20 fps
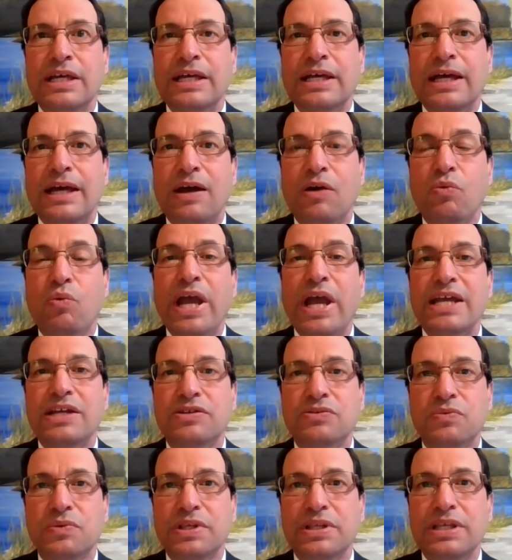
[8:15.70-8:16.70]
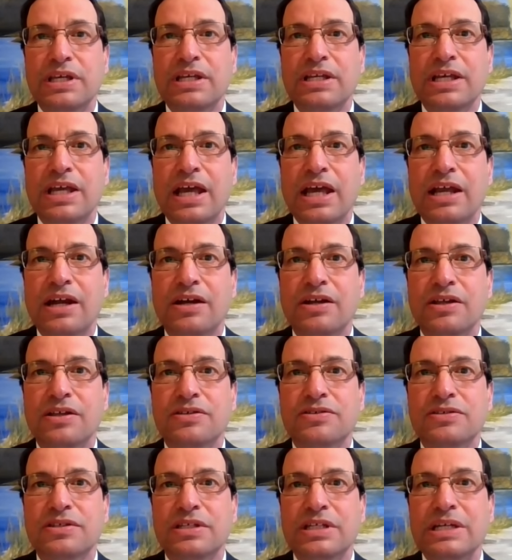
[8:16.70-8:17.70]
uh, weight within
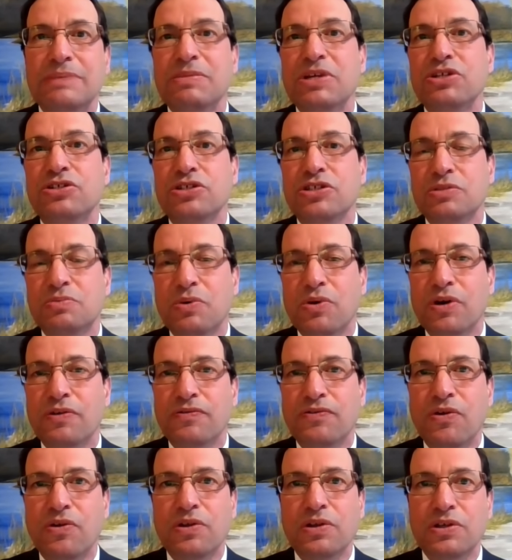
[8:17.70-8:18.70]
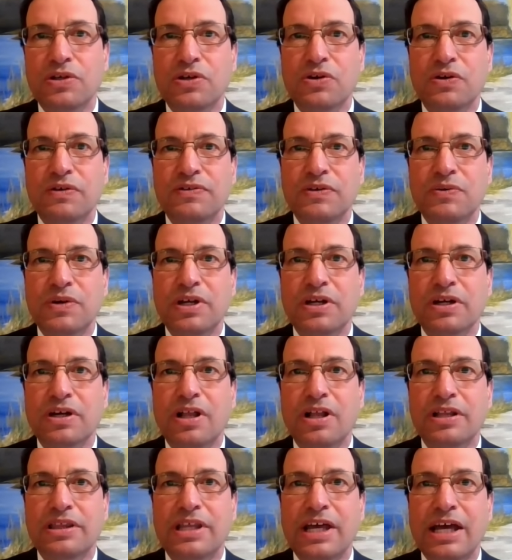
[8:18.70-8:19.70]
Canada's emissions portfolio, if you want to
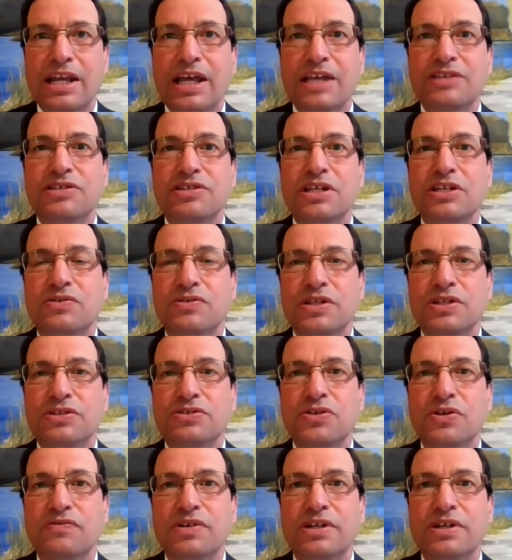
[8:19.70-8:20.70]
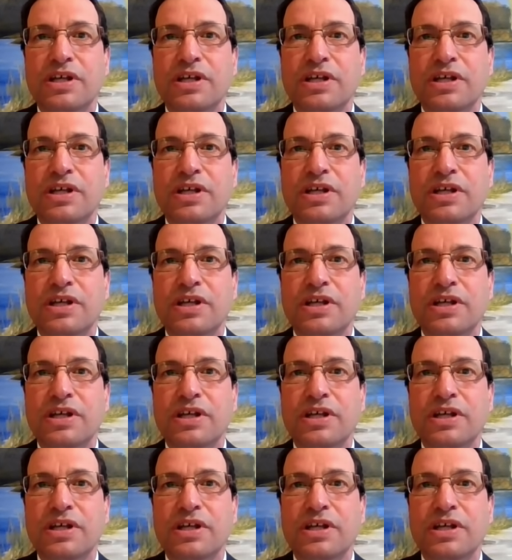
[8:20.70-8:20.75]
call it that, has increased over